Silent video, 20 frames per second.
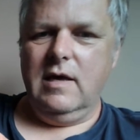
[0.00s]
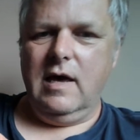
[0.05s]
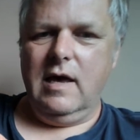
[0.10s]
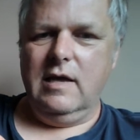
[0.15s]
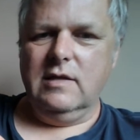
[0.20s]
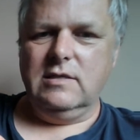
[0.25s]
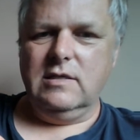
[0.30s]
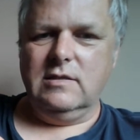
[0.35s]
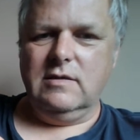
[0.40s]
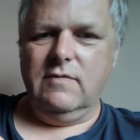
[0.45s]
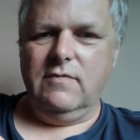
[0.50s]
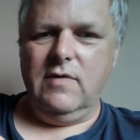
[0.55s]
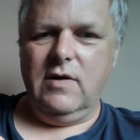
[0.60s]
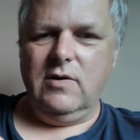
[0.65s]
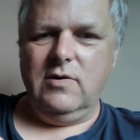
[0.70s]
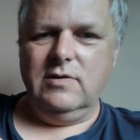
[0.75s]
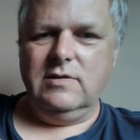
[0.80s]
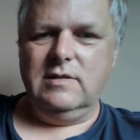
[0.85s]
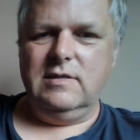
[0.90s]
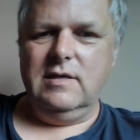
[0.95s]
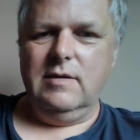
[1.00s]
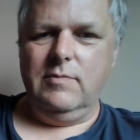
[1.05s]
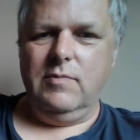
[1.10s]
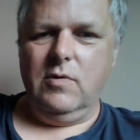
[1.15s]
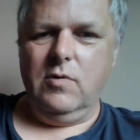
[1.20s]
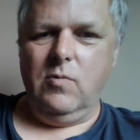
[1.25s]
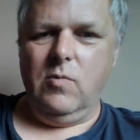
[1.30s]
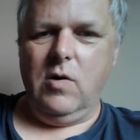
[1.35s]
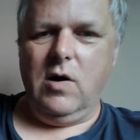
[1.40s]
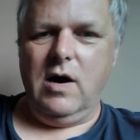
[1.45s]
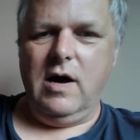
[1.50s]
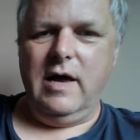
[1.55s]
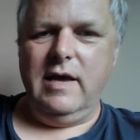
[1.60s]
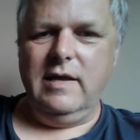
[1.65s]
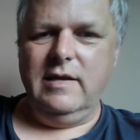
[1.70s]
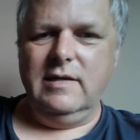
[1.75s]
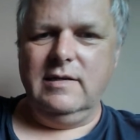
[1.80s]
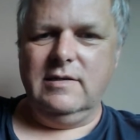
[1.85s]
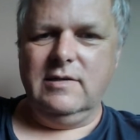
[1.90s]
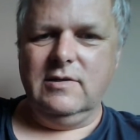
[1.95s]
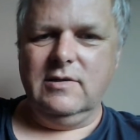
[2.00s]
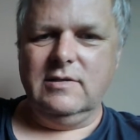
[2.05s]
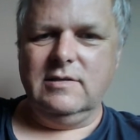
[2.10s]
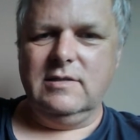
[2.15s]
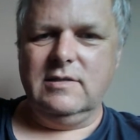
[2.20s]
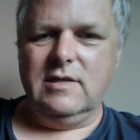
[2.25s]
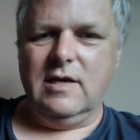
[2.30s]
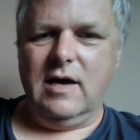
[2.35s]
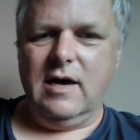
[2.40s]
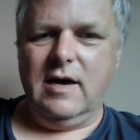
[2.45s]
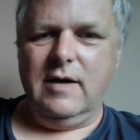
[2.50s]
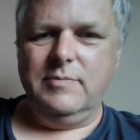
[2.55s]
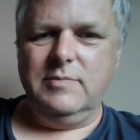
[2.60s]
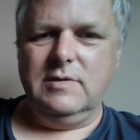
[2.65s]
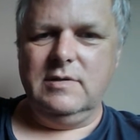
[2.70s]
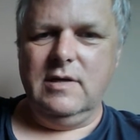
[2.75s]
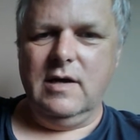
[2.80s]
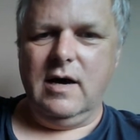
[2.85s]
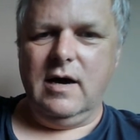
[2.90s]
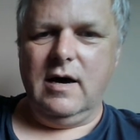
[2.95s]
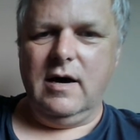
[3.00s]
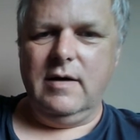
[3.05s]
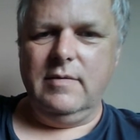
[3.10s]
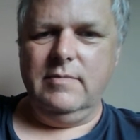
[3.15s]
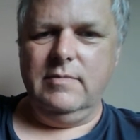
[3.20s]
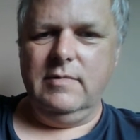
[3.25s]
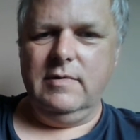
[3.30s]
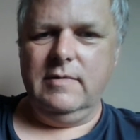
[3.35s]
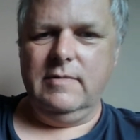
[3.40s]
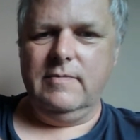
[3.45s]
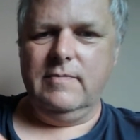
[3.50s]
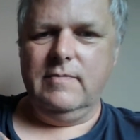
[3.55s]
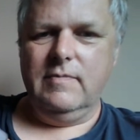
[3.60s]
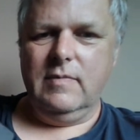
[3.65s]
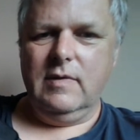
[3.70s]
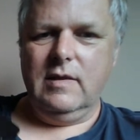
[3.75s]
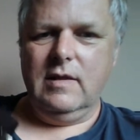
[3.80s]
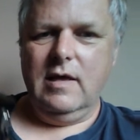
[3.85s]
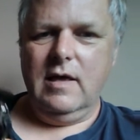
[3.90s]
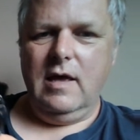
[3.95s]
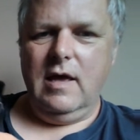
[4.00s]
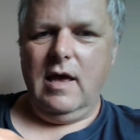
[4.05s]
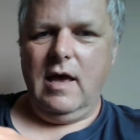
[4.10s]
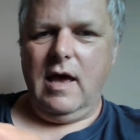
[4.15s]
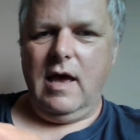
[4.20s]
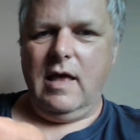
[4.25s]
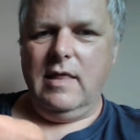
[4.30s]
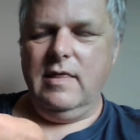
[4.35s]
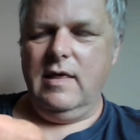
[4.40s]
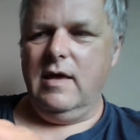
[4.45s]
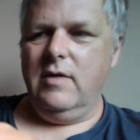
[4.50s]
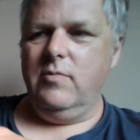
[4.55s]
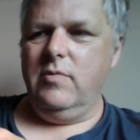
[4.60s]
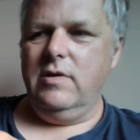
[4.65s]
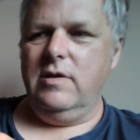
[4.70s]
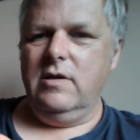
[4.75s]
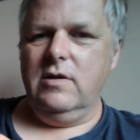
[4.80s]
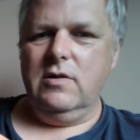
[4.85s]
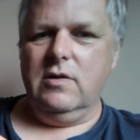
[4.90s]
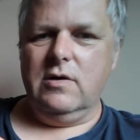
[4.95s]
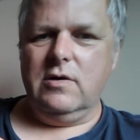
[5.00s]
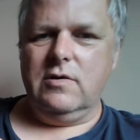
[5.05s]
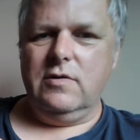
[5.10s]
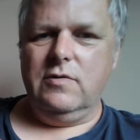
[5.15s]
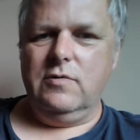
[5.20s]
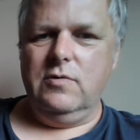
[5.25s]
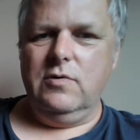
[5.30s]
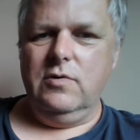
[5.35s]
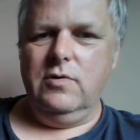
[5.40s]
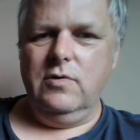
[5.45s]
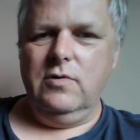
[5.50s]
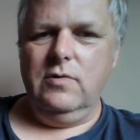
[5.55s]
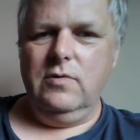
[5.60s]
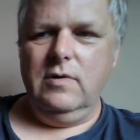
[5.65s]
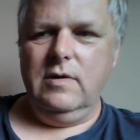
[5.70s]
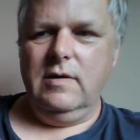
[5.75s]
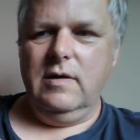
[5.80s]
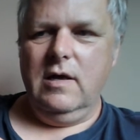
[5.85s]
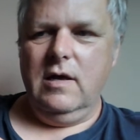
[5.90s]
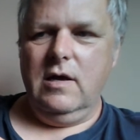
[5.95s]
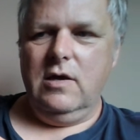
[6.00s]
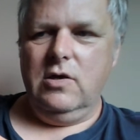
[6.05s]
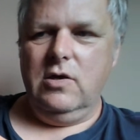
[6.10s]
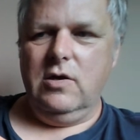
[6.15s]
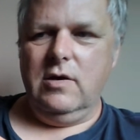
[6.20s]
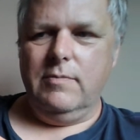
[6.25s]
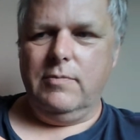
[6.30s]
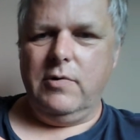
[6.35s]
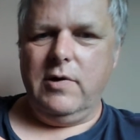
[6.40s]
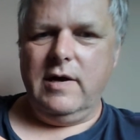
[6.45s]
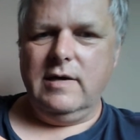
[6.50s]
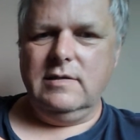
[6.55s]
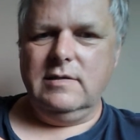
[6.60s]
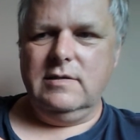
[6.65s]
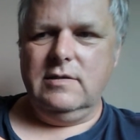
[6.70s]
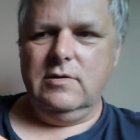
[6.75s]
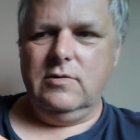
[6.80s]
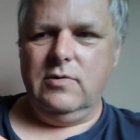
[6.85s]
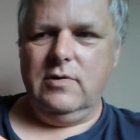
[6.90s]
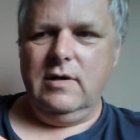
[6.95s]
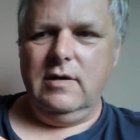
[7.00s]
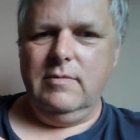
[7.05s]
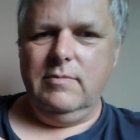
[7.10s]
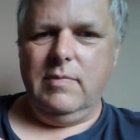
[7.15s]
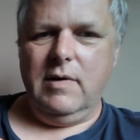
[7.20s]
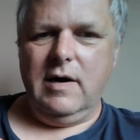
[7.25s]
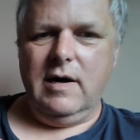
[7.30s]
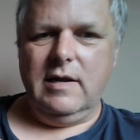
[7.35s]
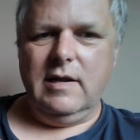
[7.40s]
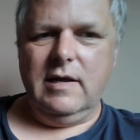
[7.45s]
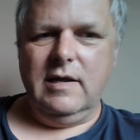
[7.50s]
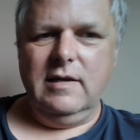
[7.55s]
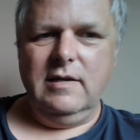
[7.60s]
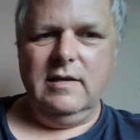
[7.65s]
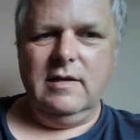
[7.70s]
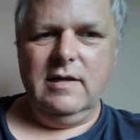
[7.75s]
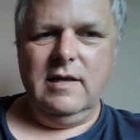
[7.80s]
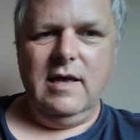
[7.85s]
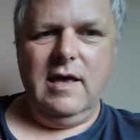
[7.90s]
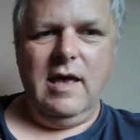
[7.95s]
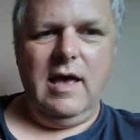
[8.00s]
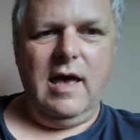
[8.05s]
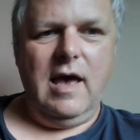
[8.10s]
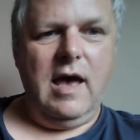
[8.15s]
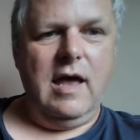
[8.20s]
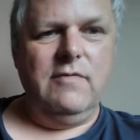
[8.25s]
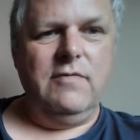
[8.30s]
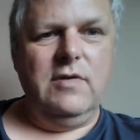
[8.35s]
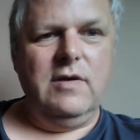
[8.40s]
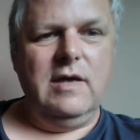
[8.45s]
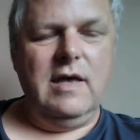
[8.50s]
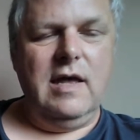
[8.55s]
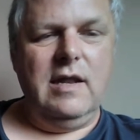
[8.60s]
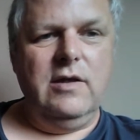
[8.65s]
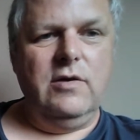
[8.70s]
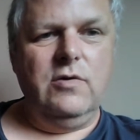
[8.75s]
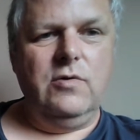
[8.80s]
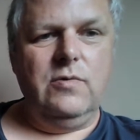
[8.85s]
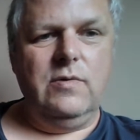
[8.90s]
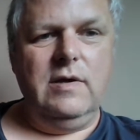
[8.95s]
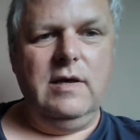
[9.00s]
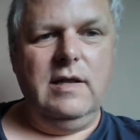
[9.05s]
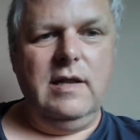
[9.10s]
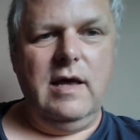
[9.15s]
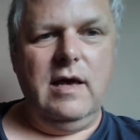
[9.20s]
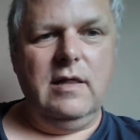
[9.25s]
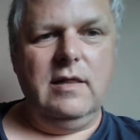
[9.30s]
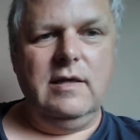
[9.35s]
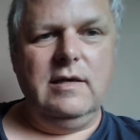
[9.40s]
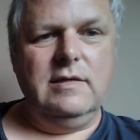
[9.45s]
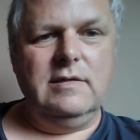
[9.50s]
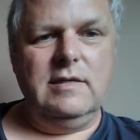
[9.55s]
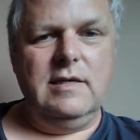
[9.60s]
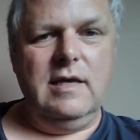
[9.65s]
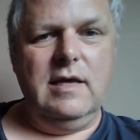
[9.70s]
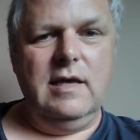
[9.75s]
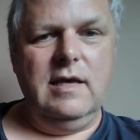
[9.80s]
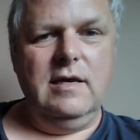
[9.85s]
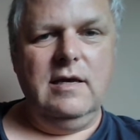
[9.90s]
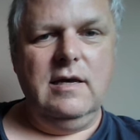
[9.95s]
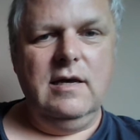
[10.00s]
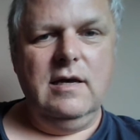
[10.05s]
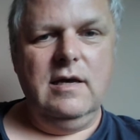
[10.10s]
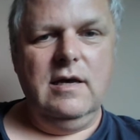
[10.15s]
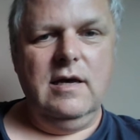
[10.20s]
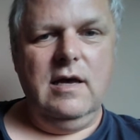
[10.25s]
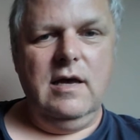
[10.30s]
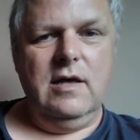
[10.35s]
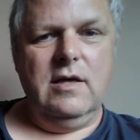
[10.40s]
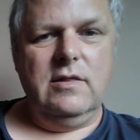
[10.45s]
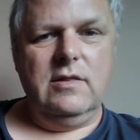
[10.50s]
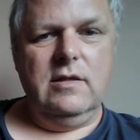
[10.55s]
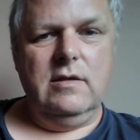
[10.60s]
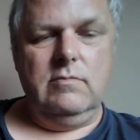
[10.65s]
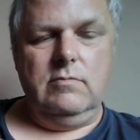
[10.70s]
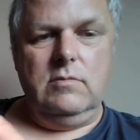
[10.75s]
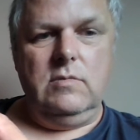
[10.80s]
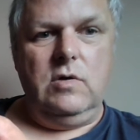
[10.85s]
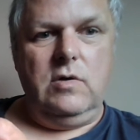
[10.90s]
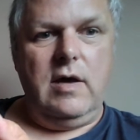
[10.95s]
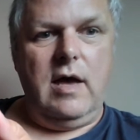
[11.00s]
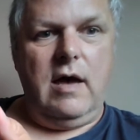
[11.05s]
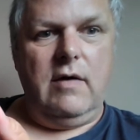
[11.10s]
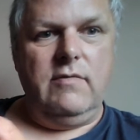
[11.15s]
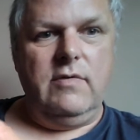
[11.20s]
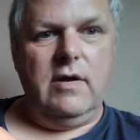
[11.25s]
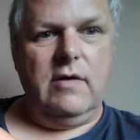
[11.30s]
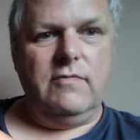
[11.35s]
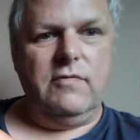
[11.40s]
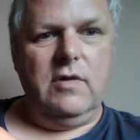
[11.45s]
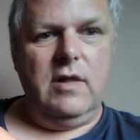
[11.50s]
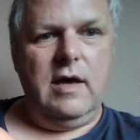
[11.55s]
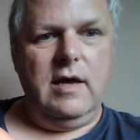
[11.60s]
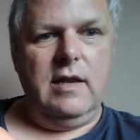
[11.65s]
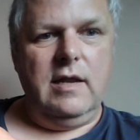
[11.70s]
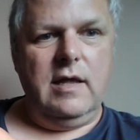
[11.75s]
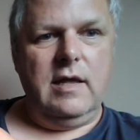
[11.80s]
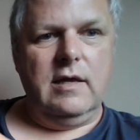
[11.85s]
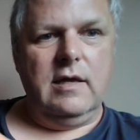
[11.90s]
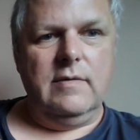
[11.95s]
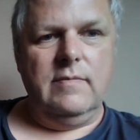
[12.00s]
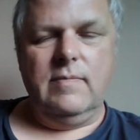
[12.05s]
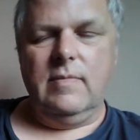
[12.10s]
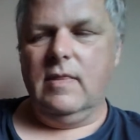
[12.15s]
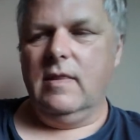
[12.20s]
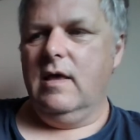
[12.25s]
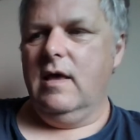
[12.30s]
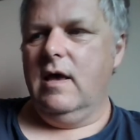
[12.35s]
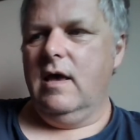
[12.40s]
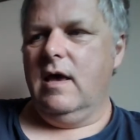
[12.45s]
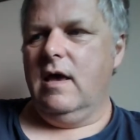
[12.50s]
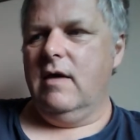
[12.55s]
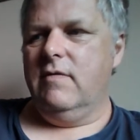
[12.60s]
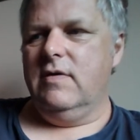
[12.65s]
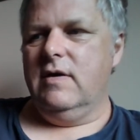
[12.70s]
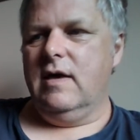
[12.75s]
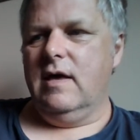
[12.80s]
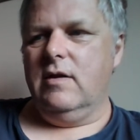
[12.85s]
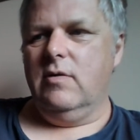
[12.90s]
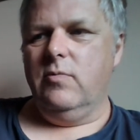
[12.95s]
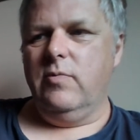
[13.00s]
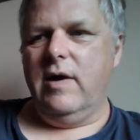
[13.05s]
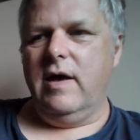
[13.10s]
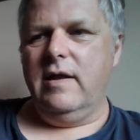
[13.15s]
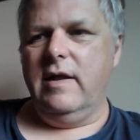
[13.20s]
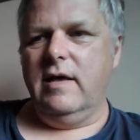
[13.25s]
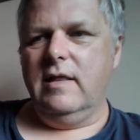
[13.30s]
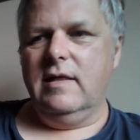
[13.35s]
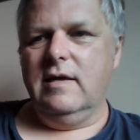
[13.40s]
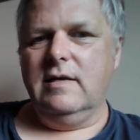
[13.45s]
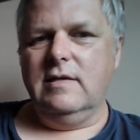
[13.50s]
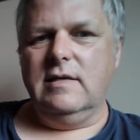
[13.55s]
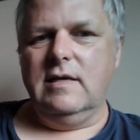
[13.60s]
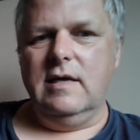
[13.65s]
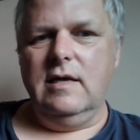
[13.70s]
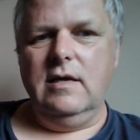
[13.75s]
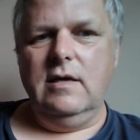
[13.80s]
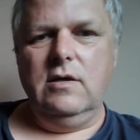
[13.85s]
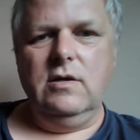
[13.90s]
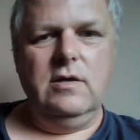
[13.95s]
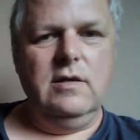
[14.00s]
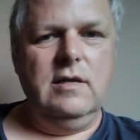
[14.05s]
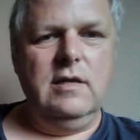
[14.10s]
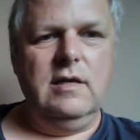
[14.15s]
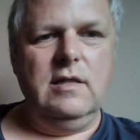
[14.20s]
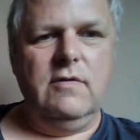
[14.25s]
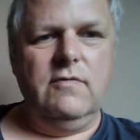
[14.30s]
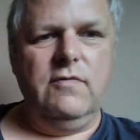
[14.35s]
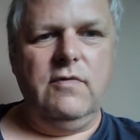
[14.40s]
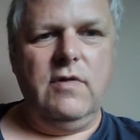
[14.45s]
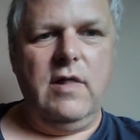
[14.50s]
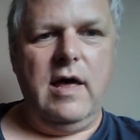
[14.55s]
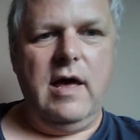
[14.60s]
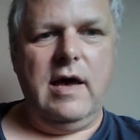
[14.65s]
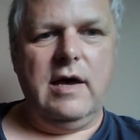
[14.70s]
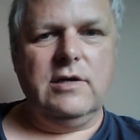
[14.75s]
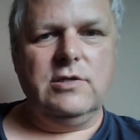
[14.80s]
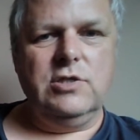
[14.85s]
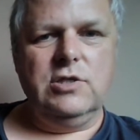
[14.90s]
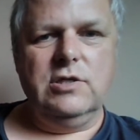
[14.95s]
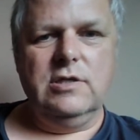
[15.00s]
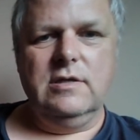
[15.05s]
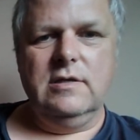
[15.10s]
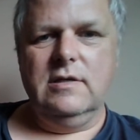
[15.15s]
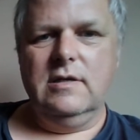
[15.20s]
It's just a very simple wind until it stops knob. And then when you look through, you can press the green button. And if you get a green LED, you have enough lighting. If you get a red LED, you need the flash.